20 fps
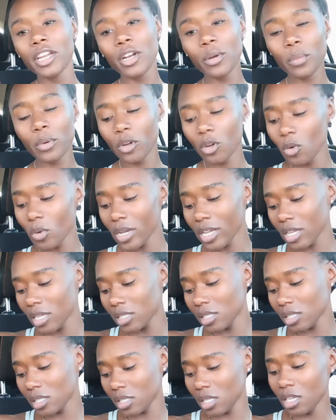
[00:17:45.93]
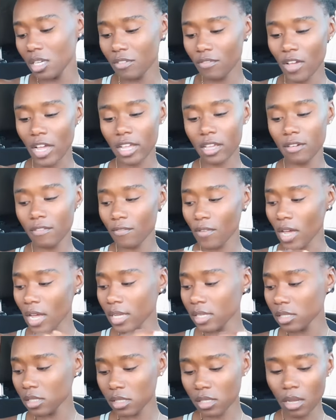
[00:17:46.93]
here real quick and see if I can
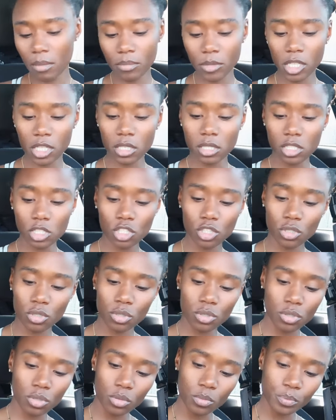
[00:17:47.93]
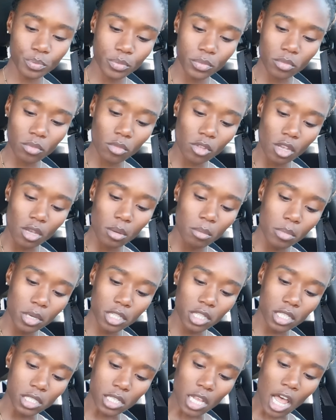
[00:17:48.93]
find something to
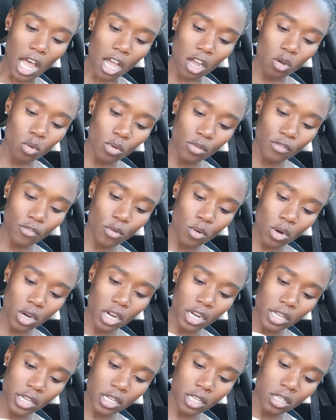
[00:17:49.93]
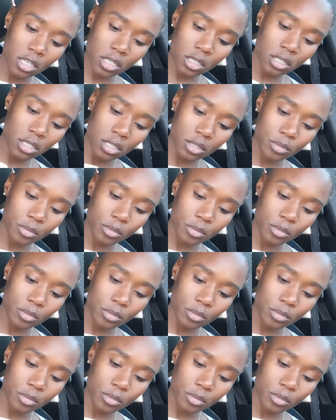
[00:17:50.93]
put this Aquaphor in.